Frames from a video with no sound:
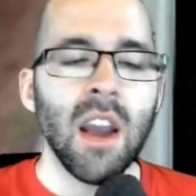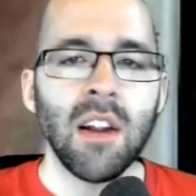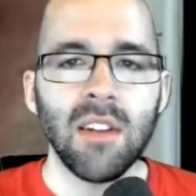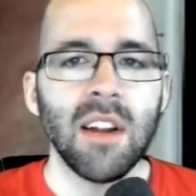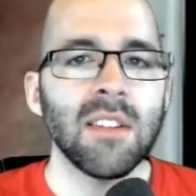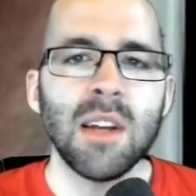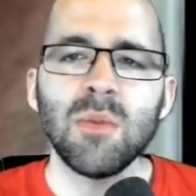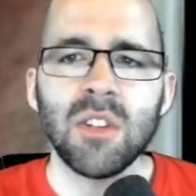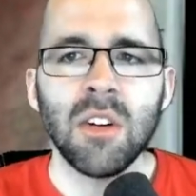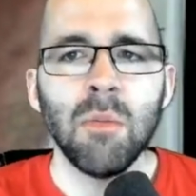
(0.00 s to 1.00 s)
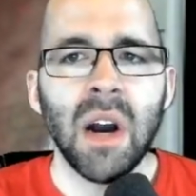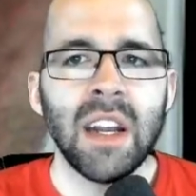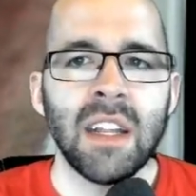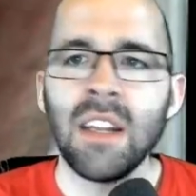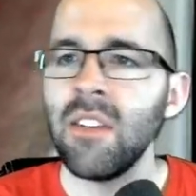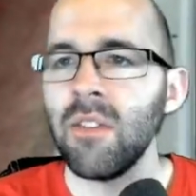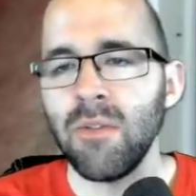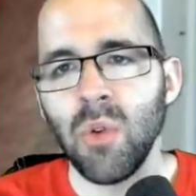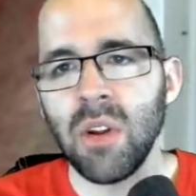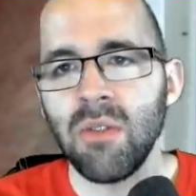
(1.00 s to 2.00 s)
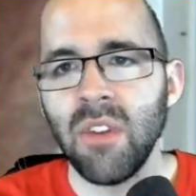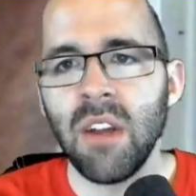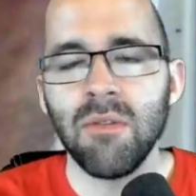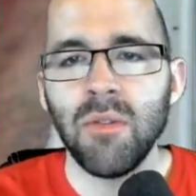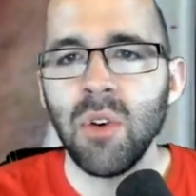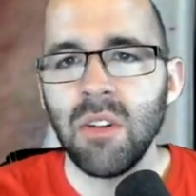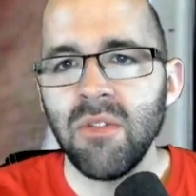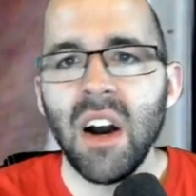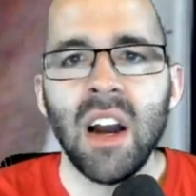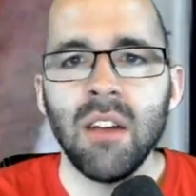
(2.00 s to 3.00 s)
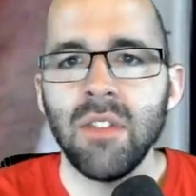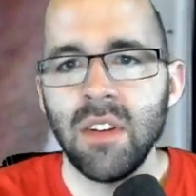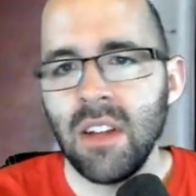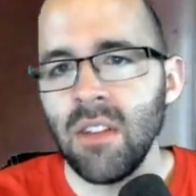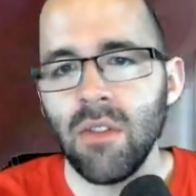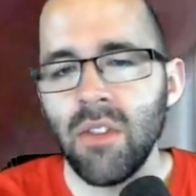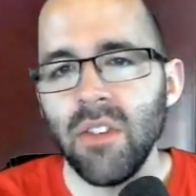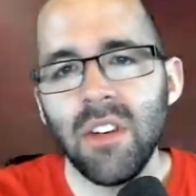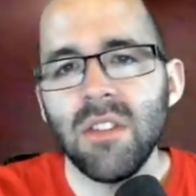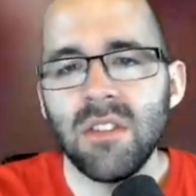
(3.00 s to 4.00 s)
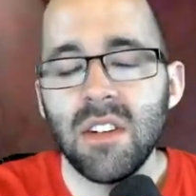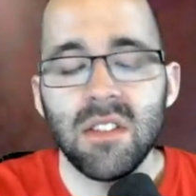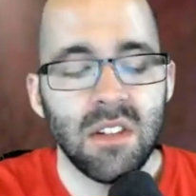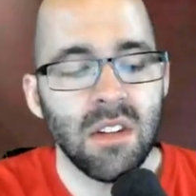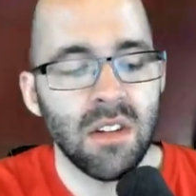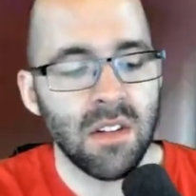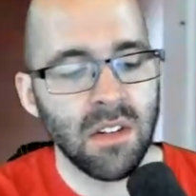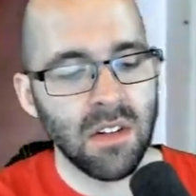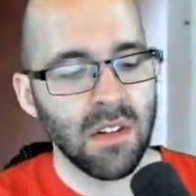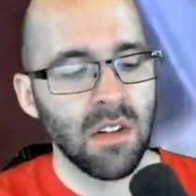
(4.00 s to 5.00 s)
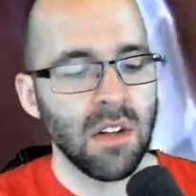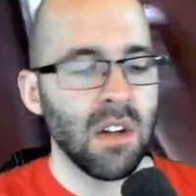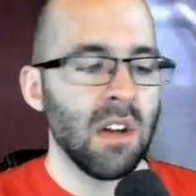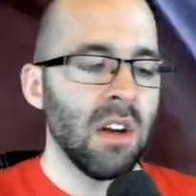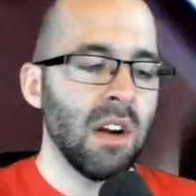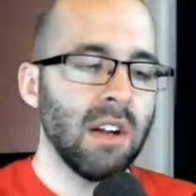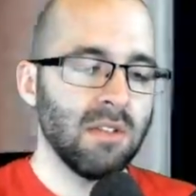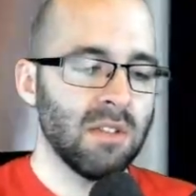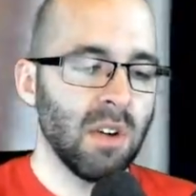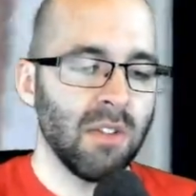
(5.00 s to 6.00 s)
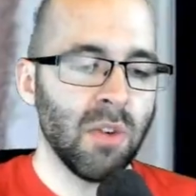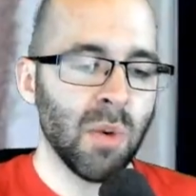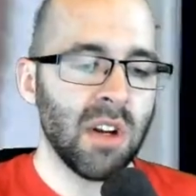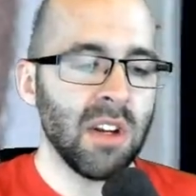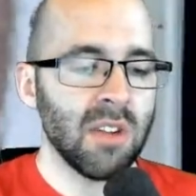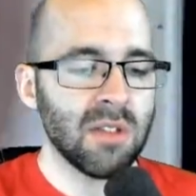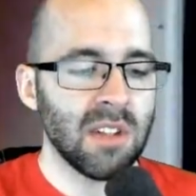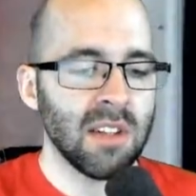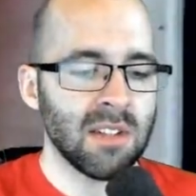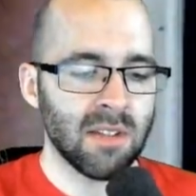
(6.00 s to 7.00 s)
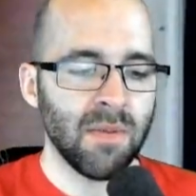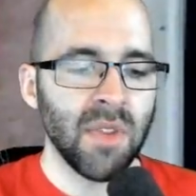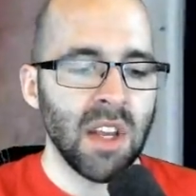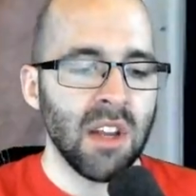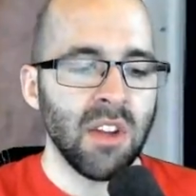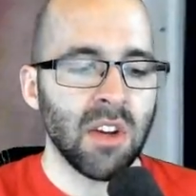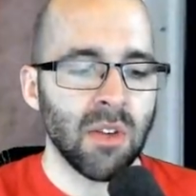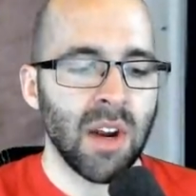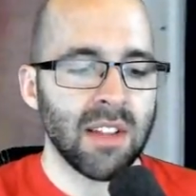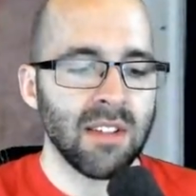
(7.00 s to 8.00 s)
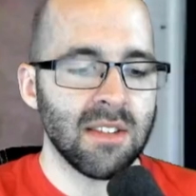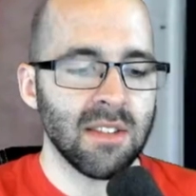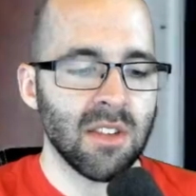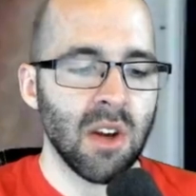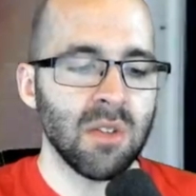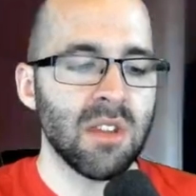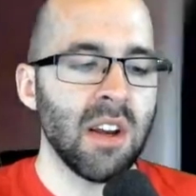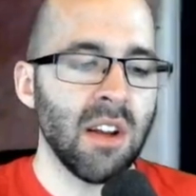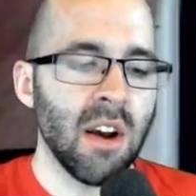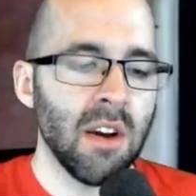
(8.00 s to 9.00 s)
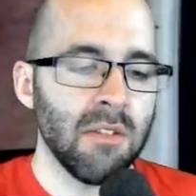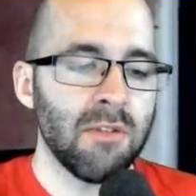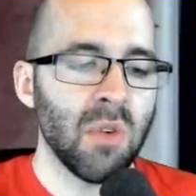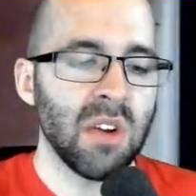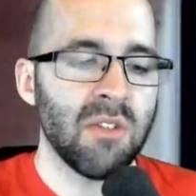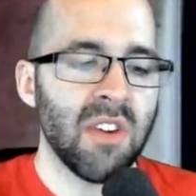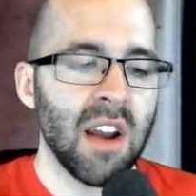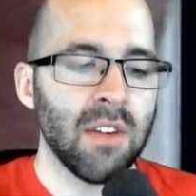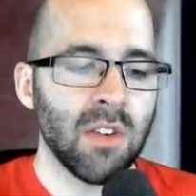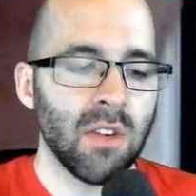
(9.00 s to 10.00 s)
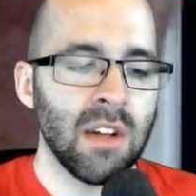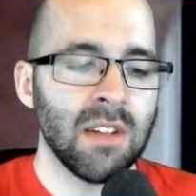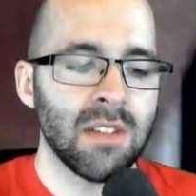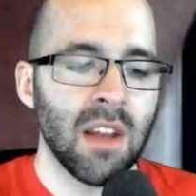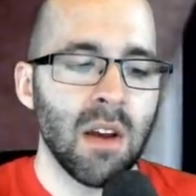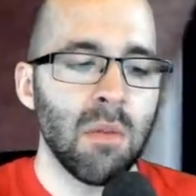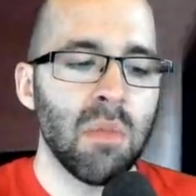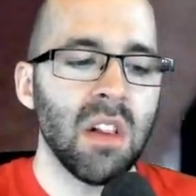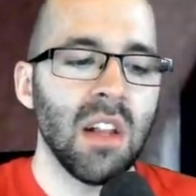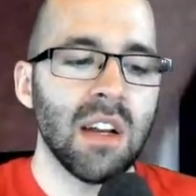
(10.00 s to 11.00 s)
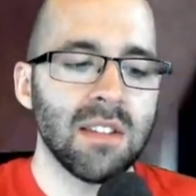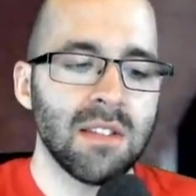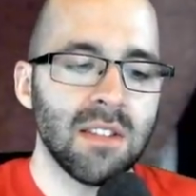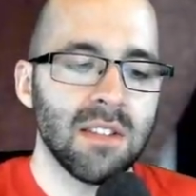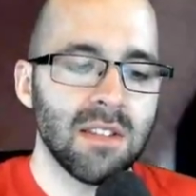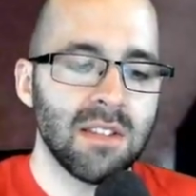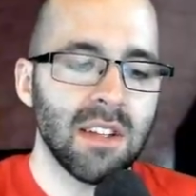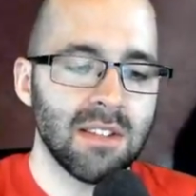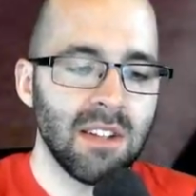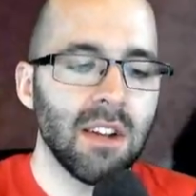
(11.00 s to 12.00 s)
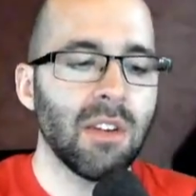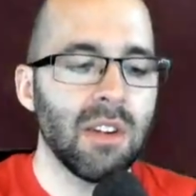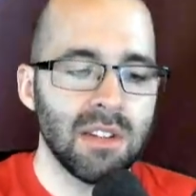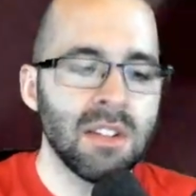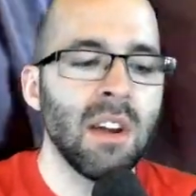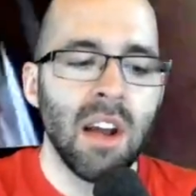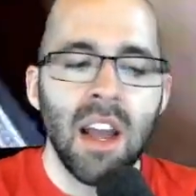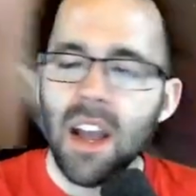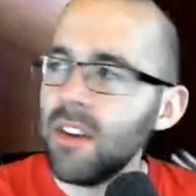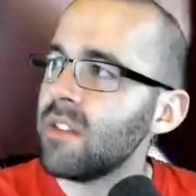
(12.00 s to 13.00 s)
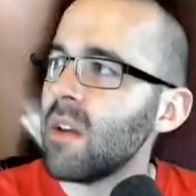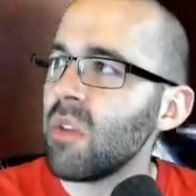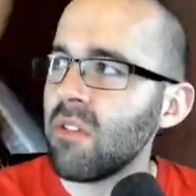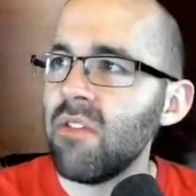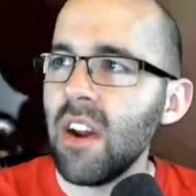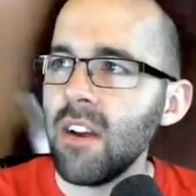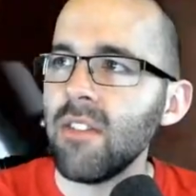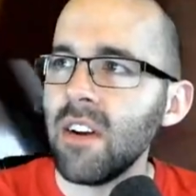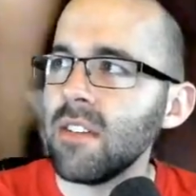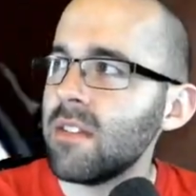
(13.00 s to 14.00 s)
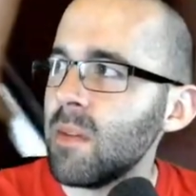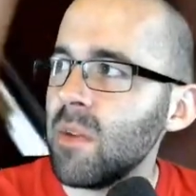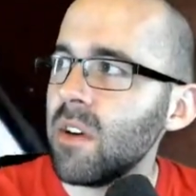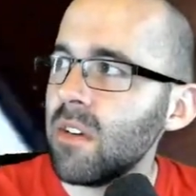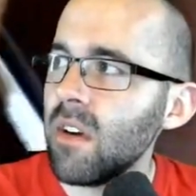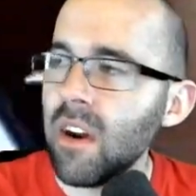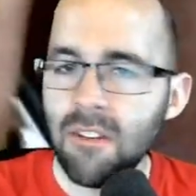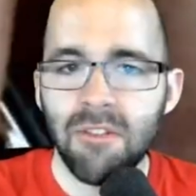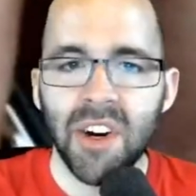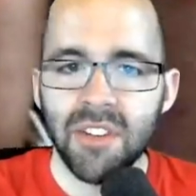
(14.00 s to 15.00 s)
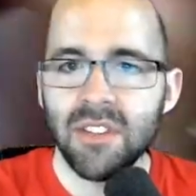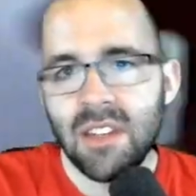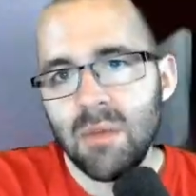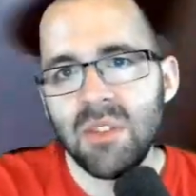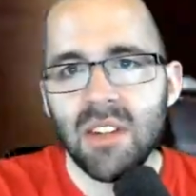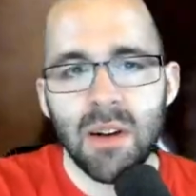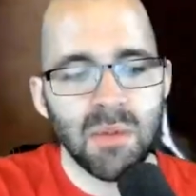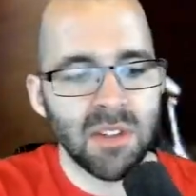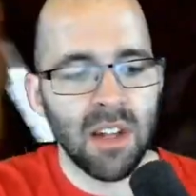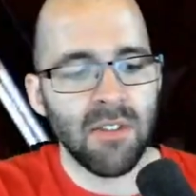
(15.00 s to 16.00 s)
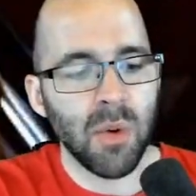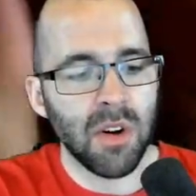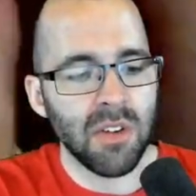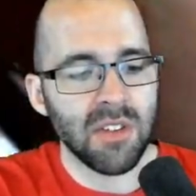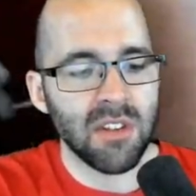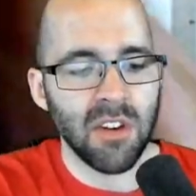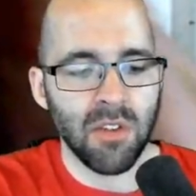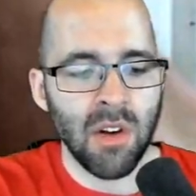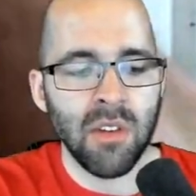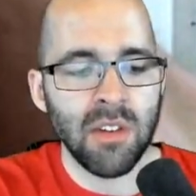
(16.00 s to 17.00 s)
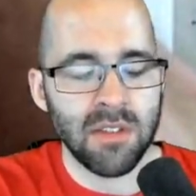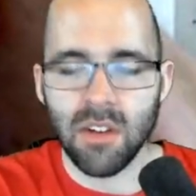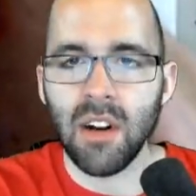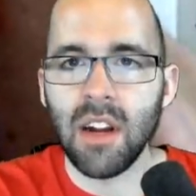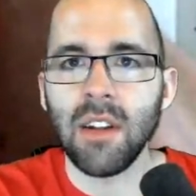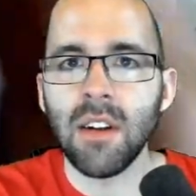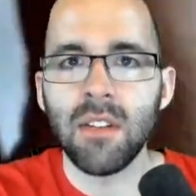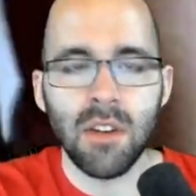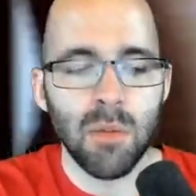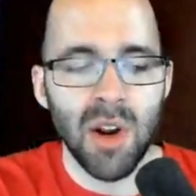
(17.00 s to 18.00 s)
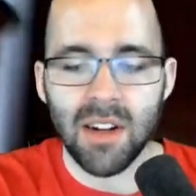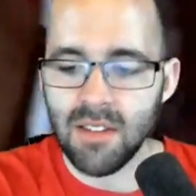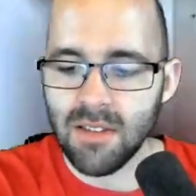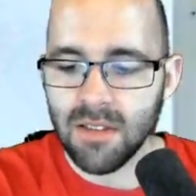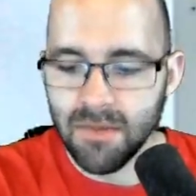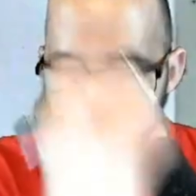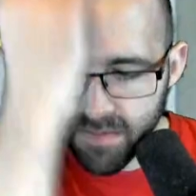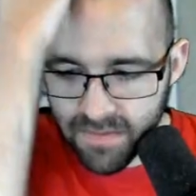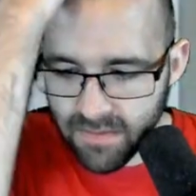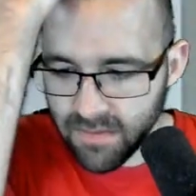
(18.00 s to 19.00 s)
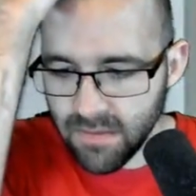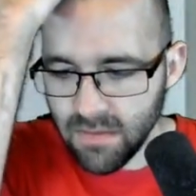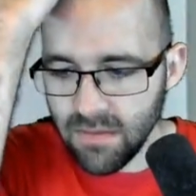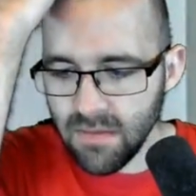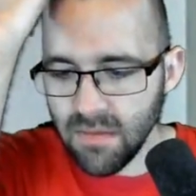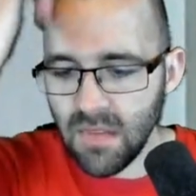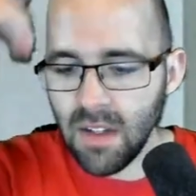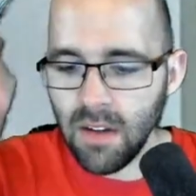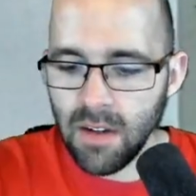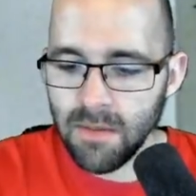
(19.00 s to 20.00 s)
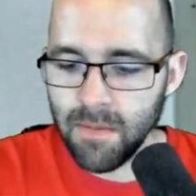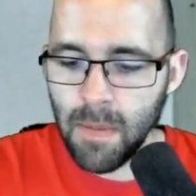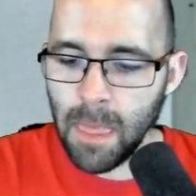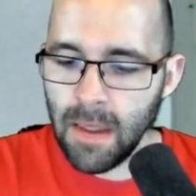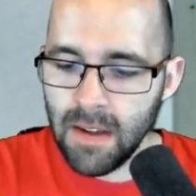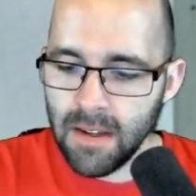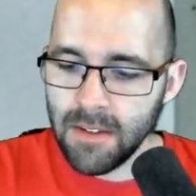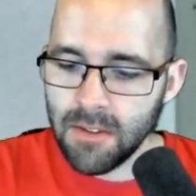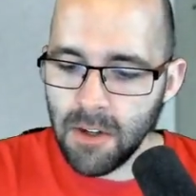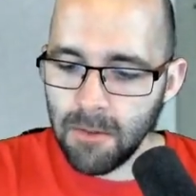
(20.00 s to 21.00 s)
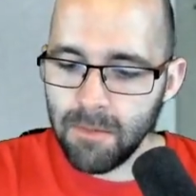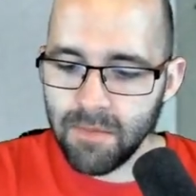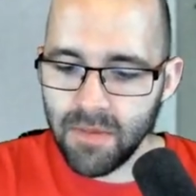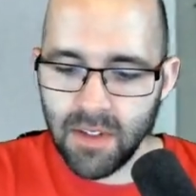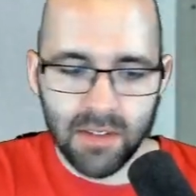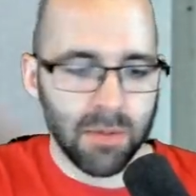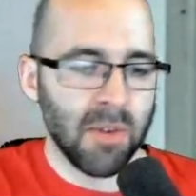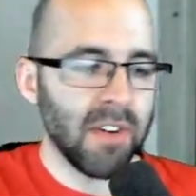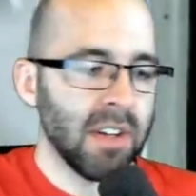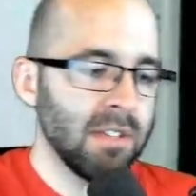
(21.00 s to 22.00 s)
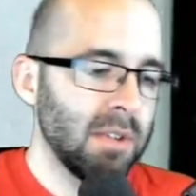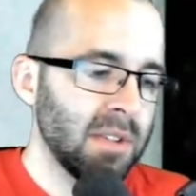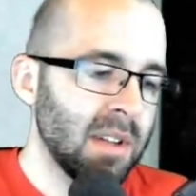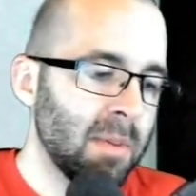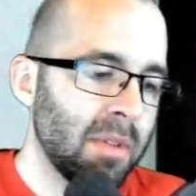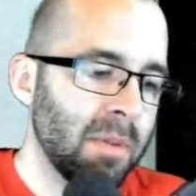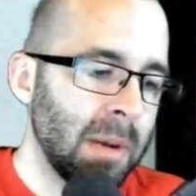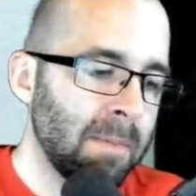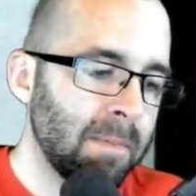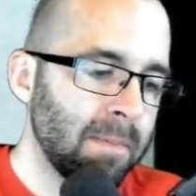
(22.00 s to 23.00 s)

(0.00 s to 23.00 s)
And a lot of times you're combining either 40 and 45 and either 30 or 60. All right, so if you wanted to use this, you could write this as cosine of 45 degrees plus 60 degrees and do something very, very similar. All right, follow the same steps. And if you want to do this on your own, it's a good idea, good practice. All right, so let's move on to example 3.